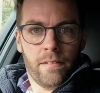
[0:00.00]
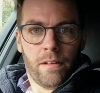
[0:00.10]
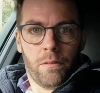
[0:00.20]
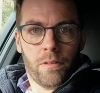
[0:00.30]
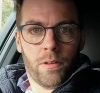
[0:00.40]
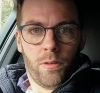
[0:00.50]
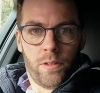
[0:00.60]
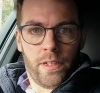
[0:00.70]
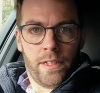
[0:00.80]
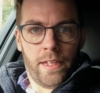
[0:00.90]
Right, we're
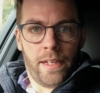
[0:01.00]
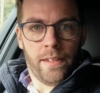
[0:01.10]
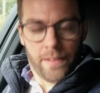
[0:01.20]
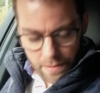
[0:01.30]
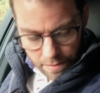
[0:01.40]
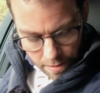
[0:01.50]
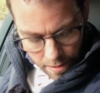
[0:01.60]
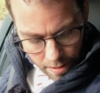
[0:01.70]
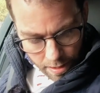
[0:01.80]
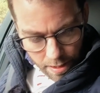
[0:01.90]
recording. Yeah.
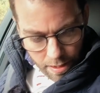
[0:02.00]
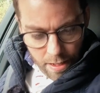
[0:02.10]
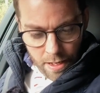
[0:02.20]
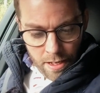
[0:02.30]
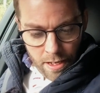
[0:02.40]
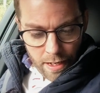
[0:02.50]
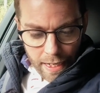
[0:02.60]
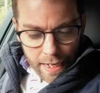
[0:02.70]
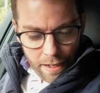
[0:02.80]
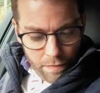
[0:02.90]

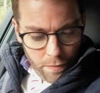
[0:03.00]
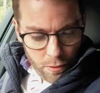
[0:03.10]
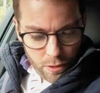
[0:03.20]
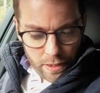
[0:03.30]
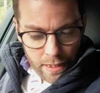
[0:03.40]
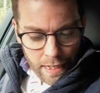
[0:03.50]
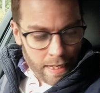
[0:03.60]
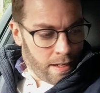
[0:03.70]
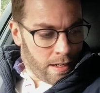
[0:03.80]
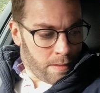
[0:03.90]
Okay,
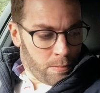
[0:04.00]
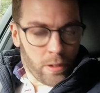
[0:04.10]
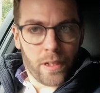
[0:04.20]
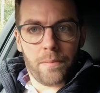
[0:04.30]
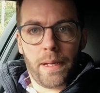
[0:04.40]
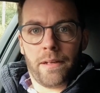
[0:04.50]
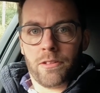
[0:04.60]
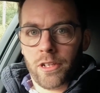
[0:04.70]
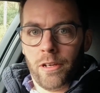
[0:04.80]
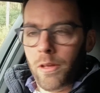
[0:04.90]
unfortunately, I'm not going to be able to
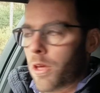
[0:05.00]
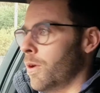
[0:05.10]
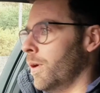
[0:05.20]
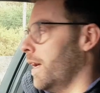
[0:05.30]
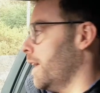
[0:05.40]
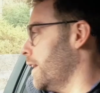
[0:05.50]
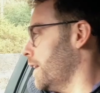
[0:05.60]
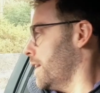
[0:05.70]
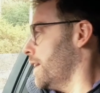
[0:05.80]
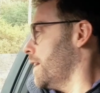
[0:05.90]
show you
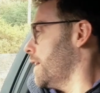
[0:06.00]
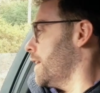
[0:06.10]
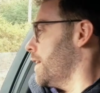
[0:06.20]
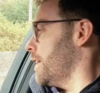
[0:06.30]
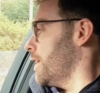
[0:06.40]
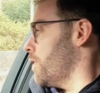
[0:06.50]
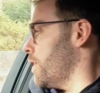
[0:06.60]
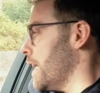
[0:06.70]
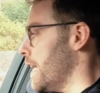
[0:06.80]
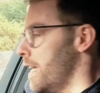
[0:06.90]

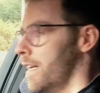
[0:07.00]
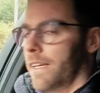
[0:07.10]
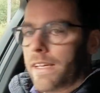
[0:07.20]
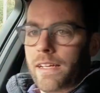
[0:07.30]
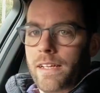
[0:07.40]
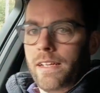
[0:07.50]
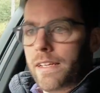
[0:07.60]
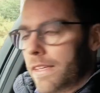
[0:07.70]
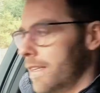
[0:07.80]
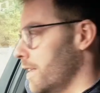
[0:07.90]
the
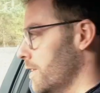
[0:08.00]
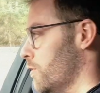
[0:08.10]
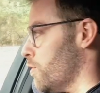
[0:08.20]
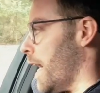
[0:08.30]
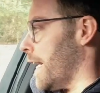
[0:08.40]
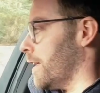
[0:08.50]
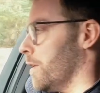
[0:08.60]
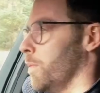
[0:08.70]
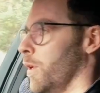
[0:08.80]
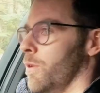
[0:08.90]
drag
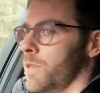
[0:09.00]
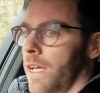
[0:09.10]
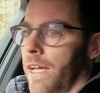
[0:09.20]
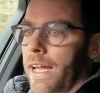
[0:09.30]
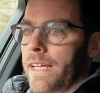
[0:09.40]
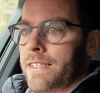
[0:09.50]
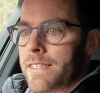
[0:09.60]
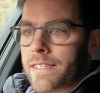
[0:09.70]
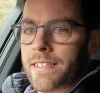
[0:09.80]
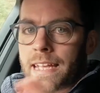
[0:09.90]
computer
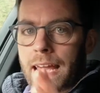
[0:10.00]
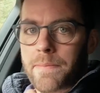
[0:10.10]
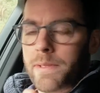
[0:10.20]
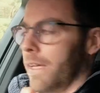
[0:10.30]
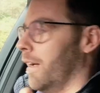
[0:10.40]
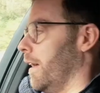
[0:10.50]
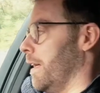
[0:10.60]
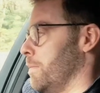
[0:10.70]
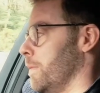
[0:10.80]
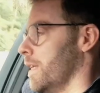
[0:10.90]
at the same
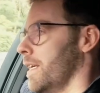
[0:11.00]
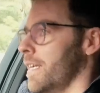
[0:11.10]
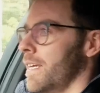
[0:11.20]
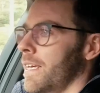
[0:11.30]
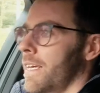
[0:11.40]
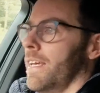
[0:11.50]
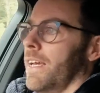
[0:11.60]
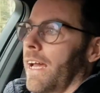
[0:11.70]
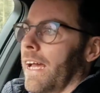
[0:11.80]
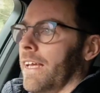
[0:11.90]
time
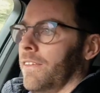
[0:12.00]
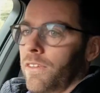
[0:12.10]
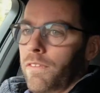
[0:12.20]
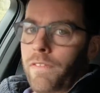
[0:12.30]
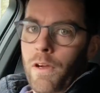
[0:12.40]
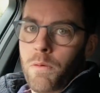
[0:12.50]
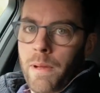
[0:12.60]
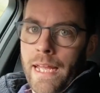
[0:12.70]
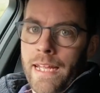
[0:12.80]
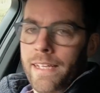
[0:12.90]
as
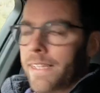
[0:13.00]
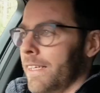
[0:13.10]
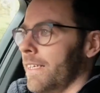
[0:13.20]
filming